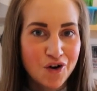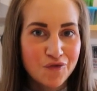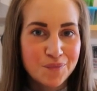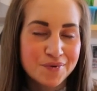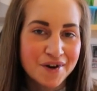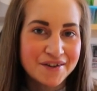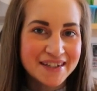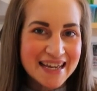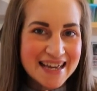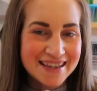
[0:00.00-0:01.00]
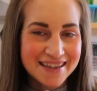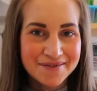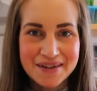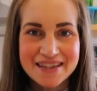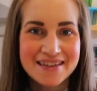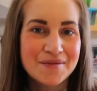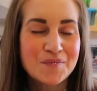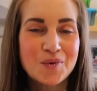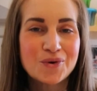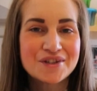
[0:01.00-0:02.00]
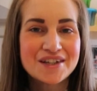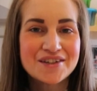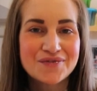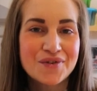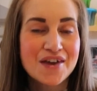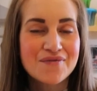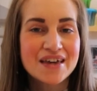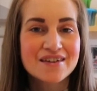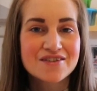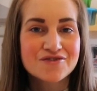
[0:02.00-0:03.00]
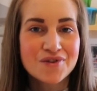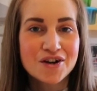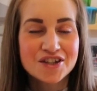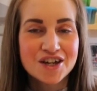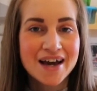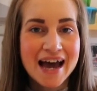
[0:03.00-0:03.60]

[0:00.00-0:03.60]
of proteins which is important for giving structure